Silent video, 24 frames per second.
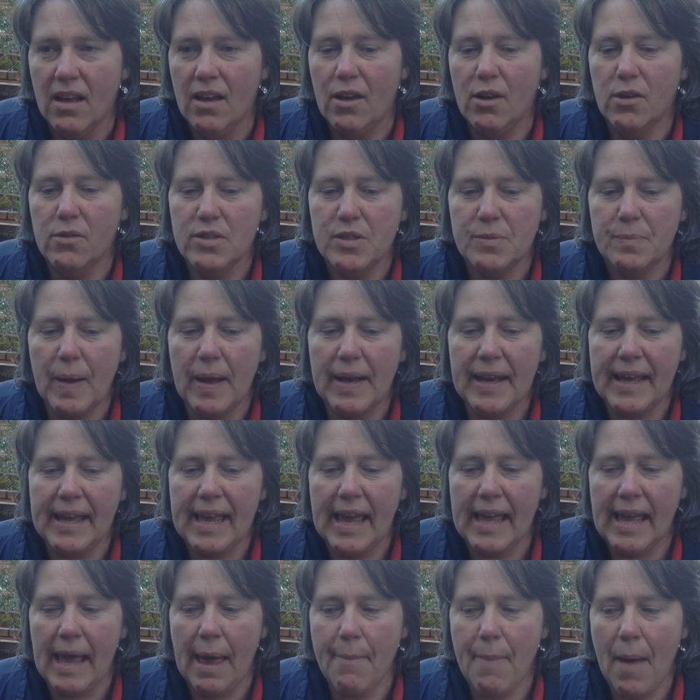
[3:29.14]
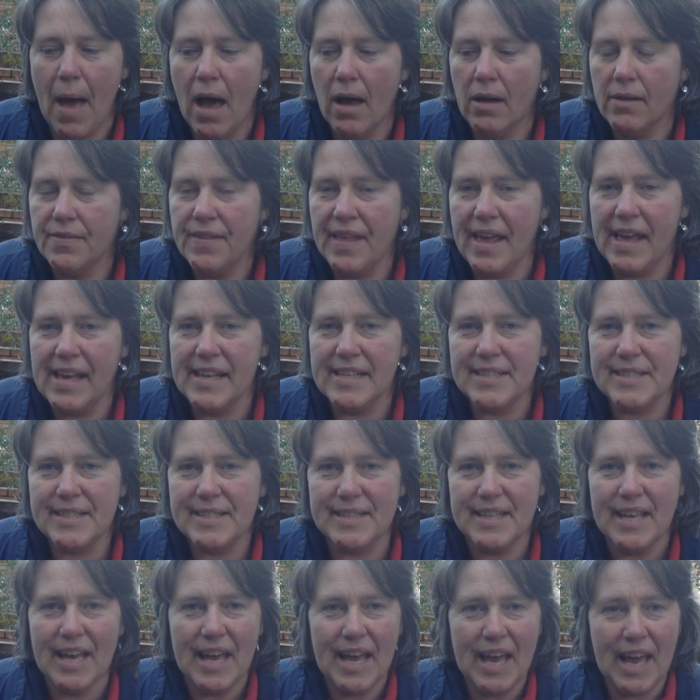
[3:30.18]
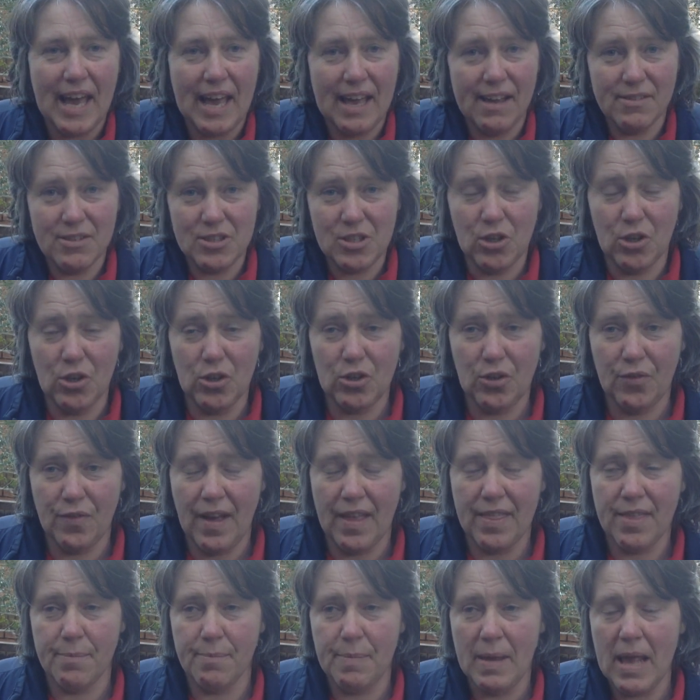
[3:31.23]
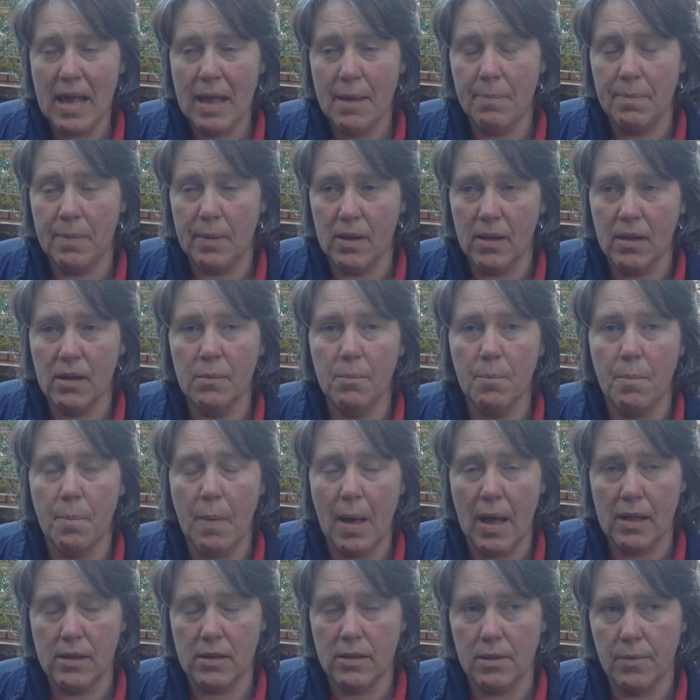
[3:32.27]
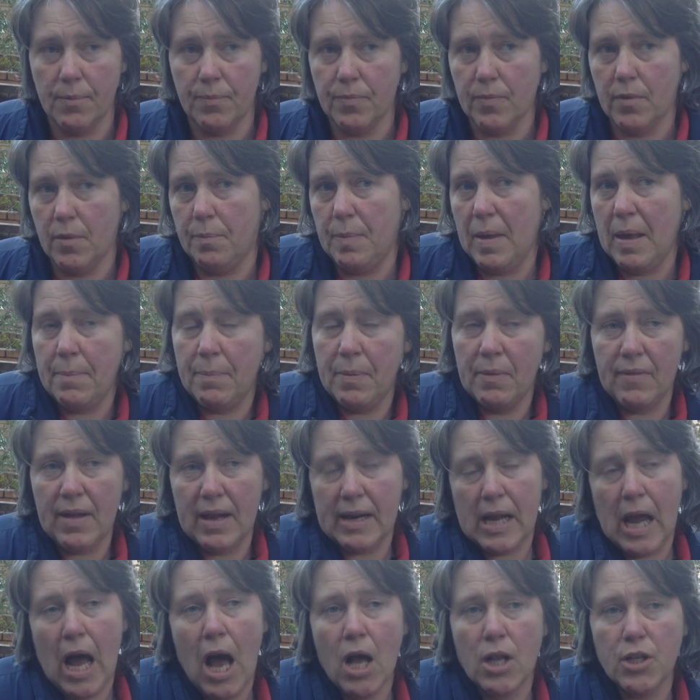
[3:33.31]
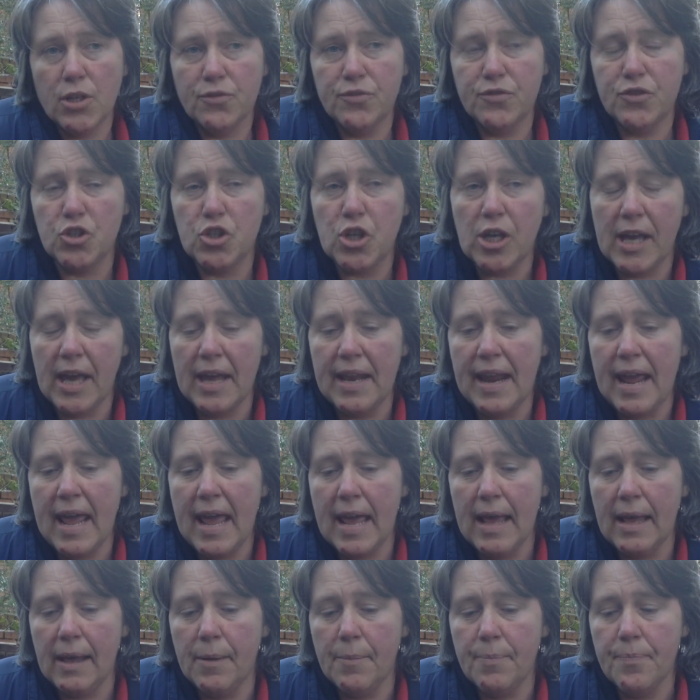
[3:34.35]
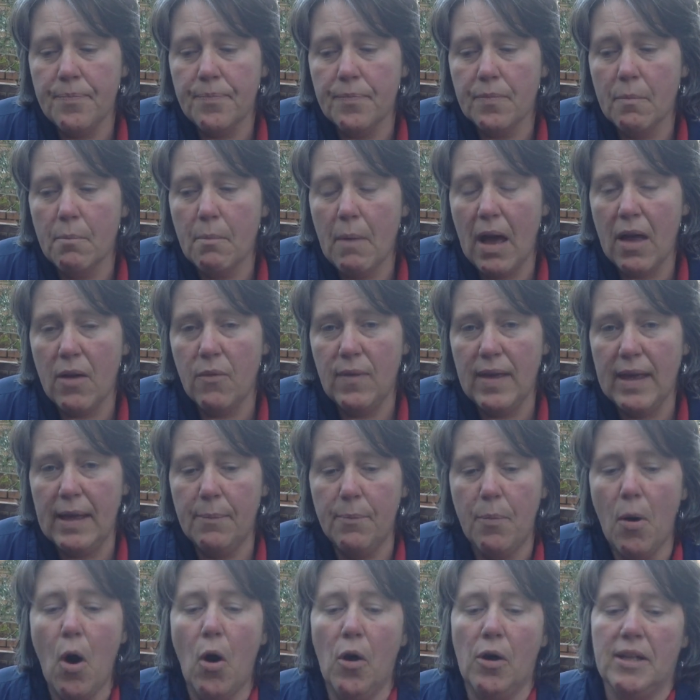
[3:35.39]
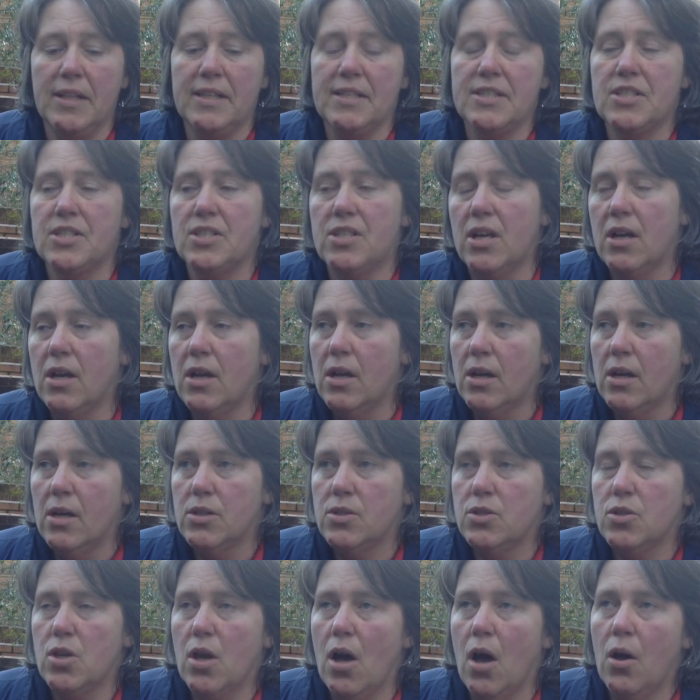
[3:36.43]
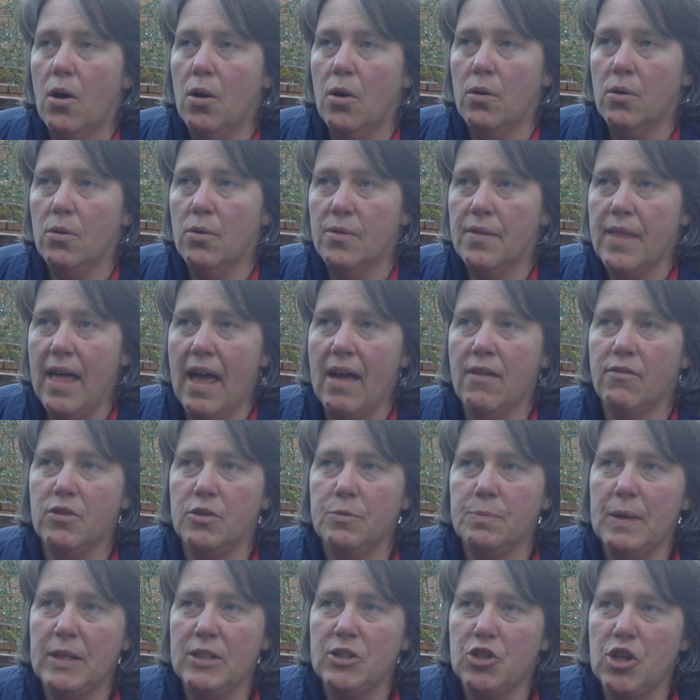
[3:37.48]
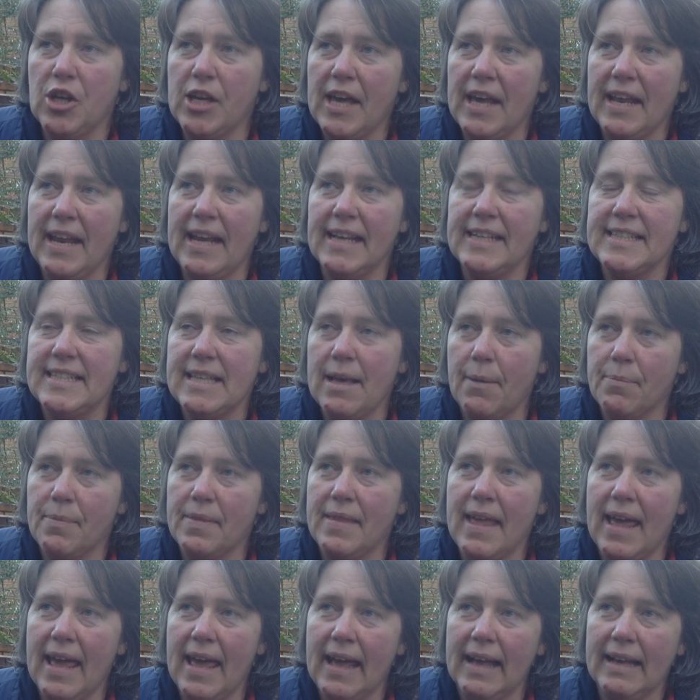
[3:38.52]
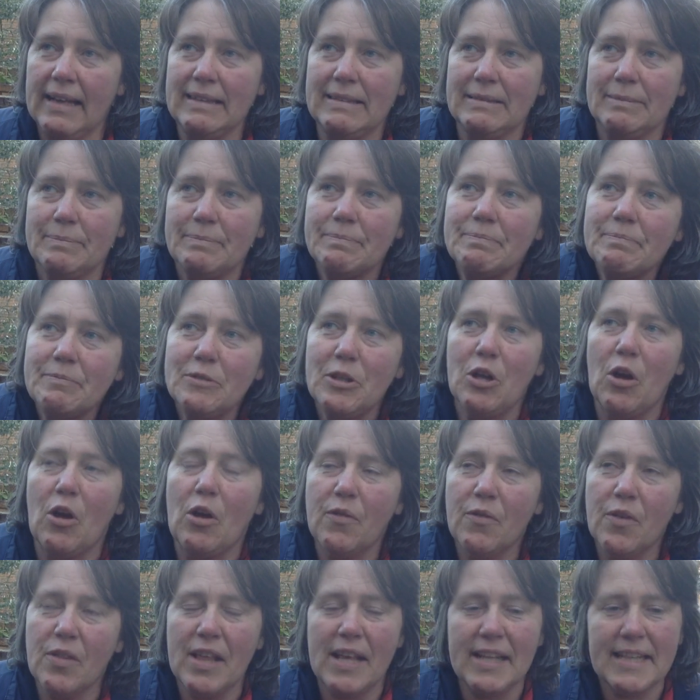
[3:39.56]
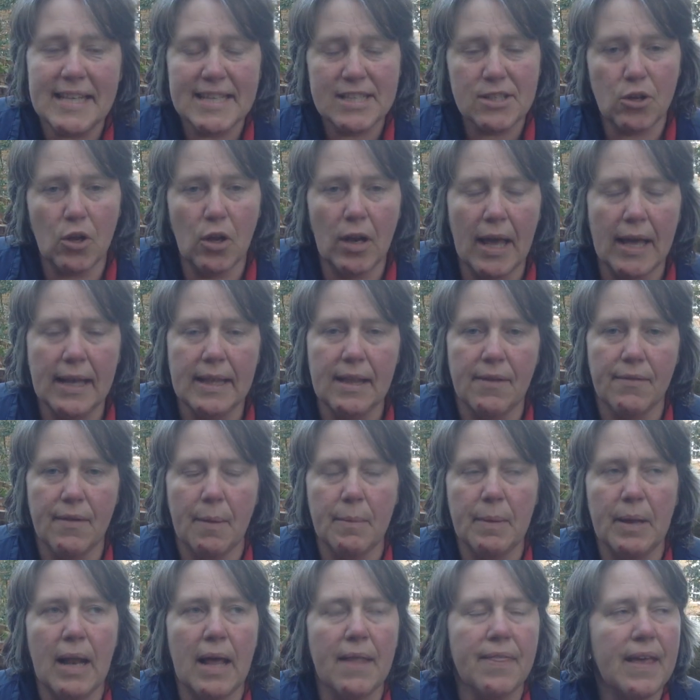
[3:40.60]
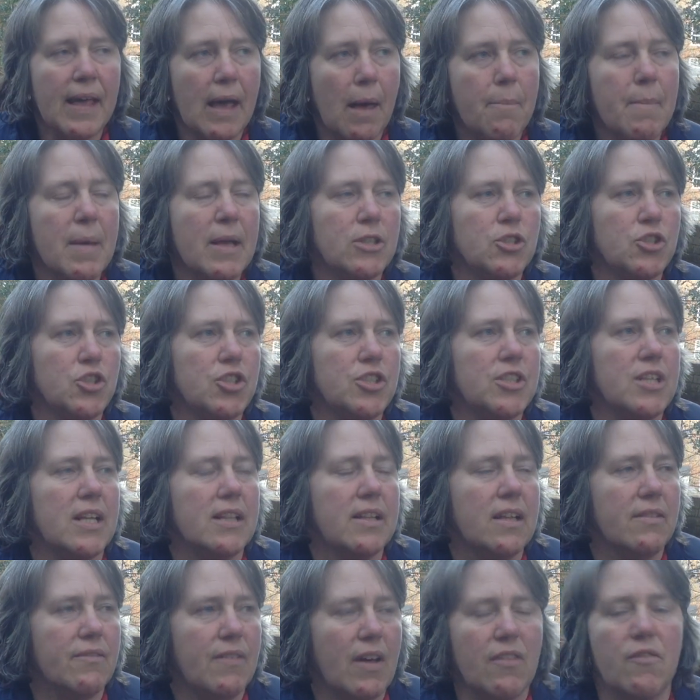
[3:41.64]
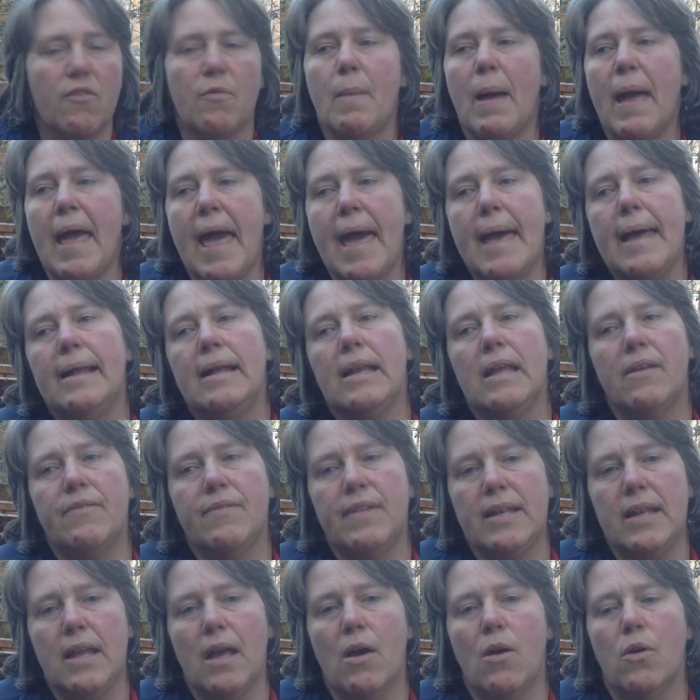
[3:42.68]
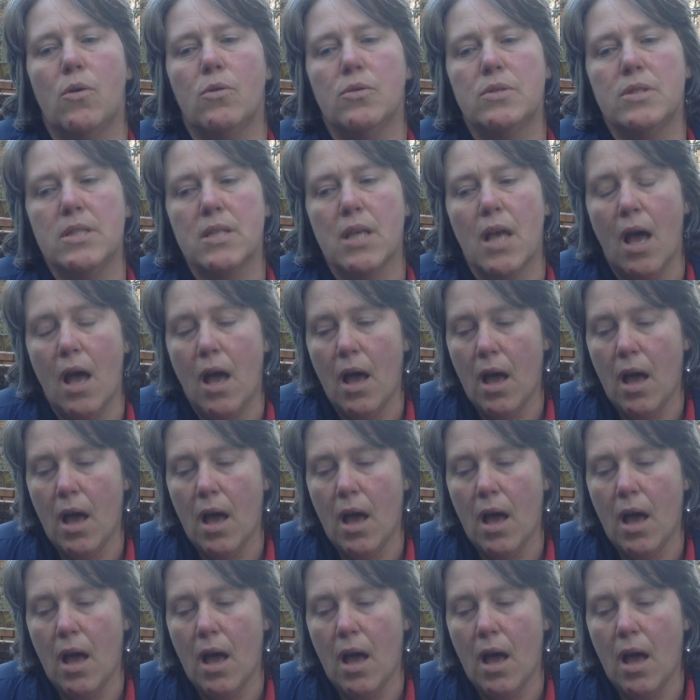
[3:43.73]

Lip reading: who was panicking about this, it was a lot of other people, but the people were kind of triggering my weak points. So they would be triggering something, you know, even that is collective. I mean, I think I mentioned it in one of my earlier videos,